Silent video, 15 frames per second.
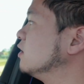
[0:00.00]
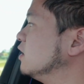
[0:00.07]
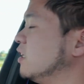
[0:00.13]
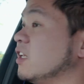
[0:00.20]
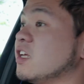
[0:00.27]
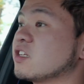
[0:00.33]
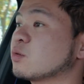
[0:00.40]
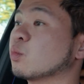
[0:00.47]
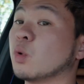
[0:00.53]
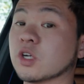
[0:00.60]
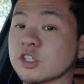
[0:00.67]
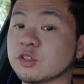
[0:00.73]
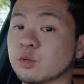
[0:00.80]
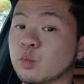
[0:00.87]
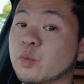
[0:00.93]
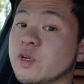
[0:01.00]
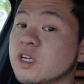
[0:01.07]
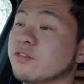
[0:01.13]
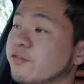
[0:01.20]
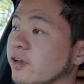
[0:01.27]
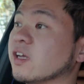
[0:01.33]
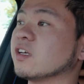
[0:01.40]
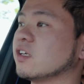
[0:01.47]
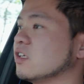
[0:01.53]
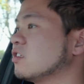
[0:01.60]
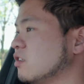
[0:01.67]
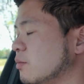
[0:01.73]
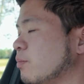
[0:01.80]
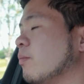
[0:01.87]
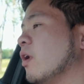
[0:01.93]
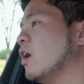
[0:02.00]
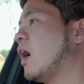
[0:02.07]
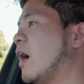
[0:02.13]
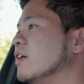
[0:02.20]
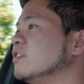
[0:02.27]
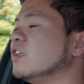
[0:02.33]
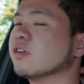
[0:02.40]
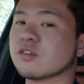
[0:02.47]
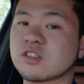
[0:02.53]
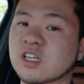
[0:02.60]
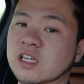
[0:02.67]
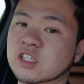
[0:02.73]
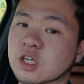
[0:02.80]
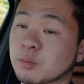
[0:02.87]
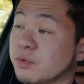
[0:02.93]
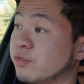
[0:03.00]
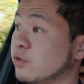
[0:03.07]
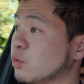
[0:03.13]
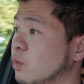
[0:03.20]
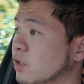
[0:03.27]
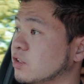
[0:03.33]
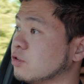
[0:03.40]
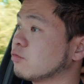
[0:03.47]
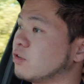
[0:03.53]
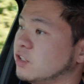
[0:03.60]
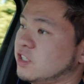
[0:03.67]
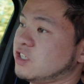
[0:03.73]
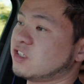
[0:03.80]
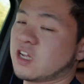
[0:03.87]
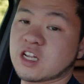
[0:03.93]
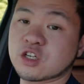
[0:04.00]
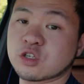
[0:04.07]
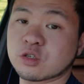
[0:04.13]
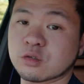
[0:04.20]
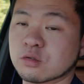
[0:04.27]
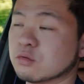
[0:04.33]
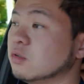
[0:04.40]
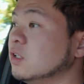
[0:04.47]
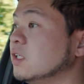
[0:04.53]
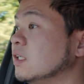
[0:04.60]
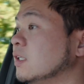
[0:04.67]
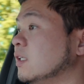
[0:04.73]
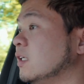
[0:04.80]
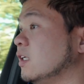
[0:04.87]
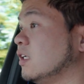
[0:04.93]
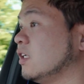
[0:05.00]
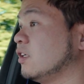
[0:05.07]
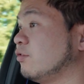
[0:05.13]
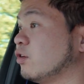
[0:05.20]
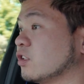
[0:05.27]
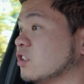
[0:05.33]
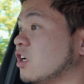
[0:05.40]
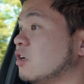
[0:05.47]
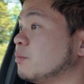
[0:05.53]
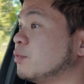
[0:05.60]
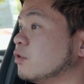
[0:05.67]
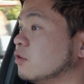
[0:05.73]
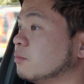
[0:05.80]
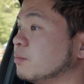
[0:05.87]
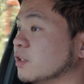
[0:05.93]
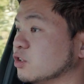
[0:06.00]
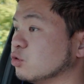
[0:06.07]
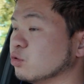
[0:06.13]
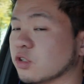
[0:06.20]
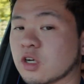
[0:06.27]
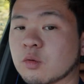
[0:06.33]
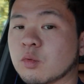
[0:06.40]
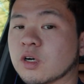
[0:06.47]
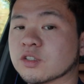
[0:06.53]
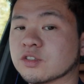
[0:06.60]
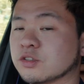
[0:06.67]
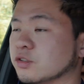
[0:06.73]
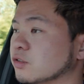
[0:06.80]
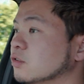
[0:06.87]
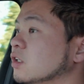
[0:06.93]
It is what we think is the ideal setup if you want to run a stage 2, for example, but do not want